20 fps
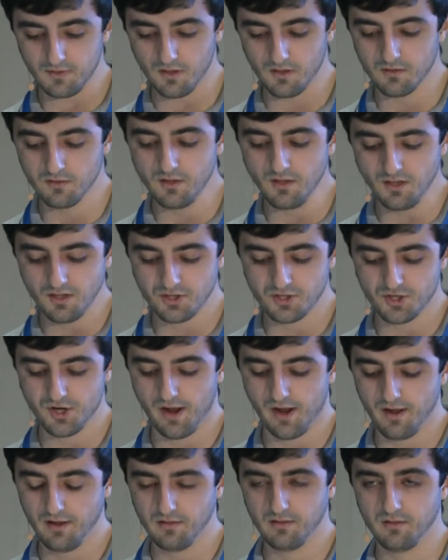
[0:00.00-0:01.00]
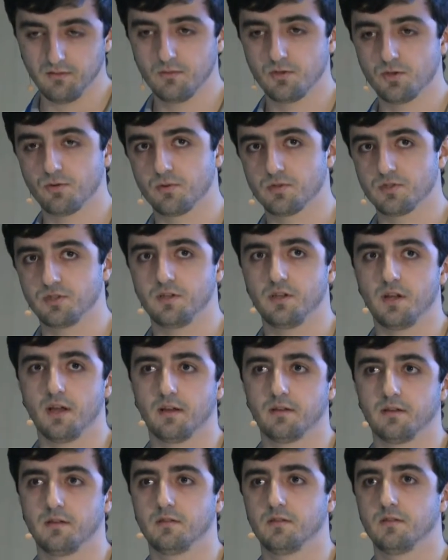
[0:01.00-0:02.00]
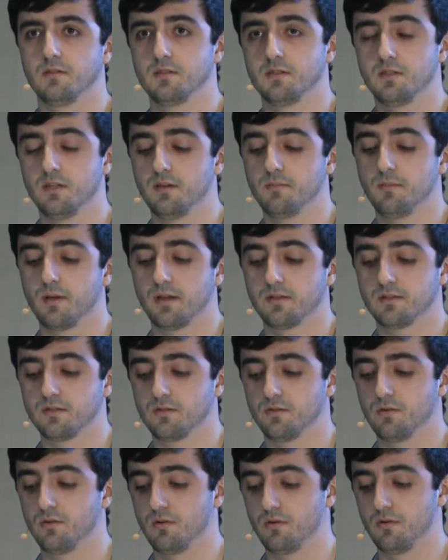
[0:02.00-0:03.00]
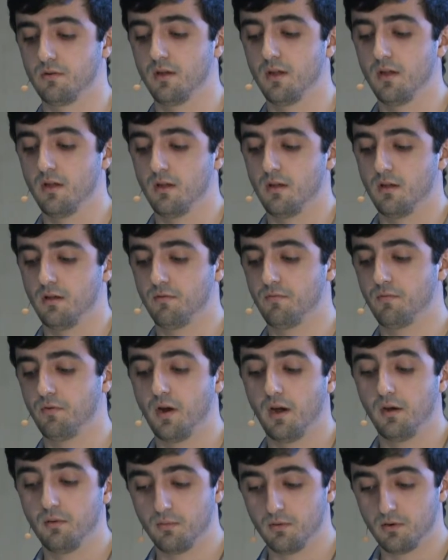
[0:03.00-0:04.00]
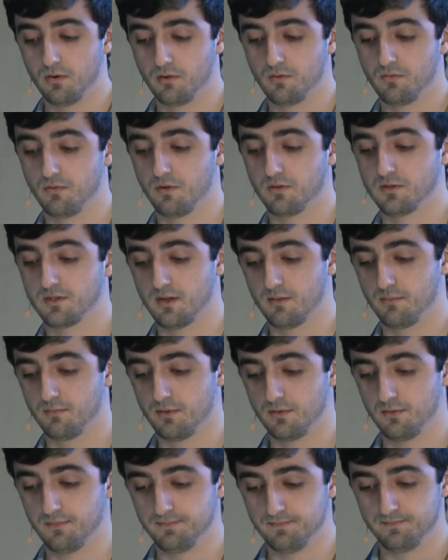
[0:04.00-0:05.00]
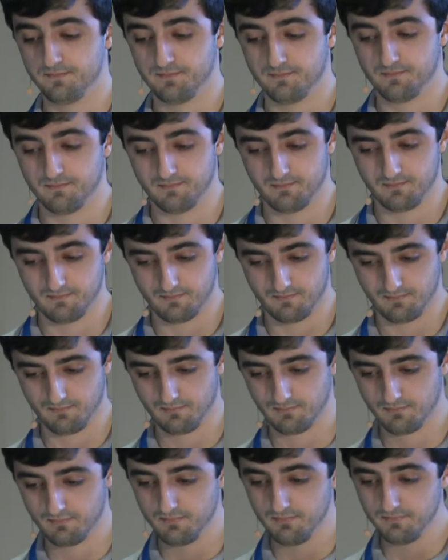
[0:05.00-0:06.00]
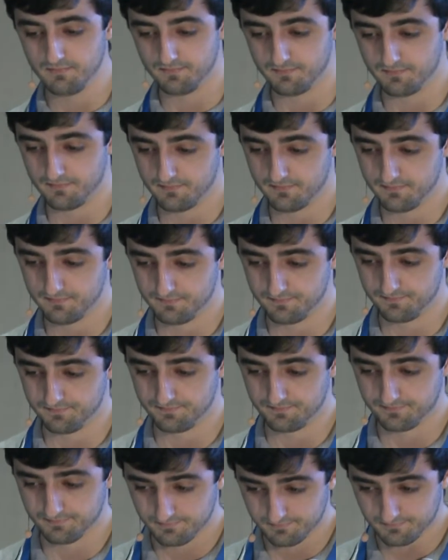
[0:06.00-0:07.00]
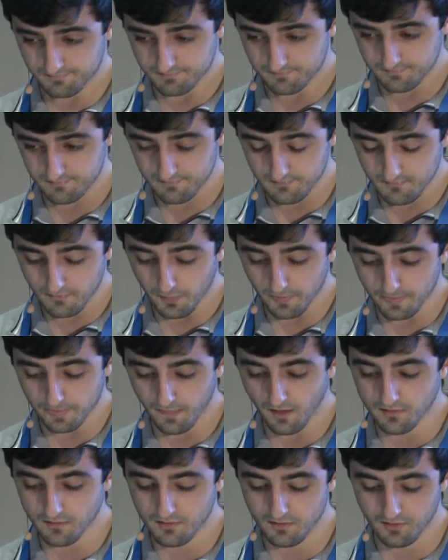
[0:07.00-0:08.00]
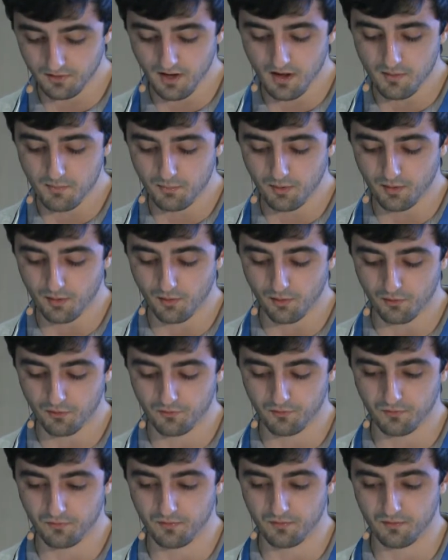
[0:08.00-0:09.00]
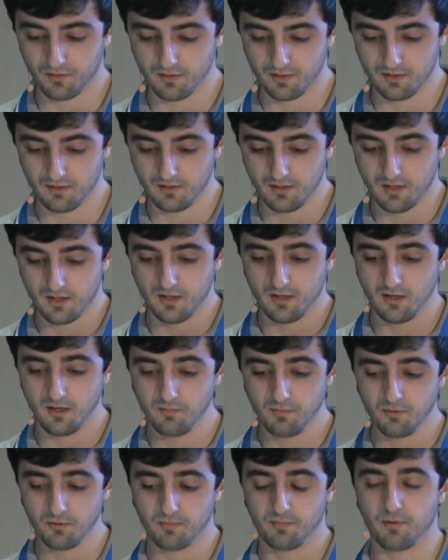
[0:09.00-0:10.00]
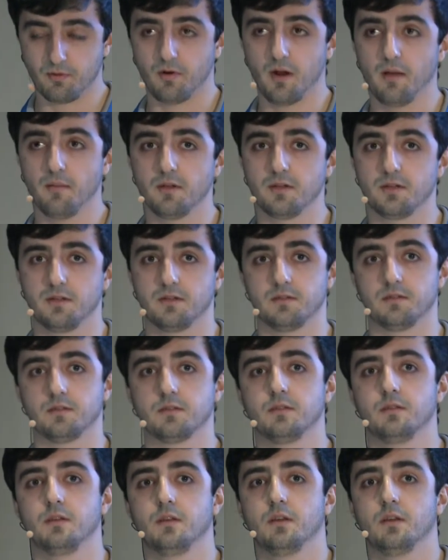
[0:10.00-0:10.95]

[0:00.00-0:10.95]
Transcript: the engine which was detected, the CMS or a framework, for example. The number of input parameters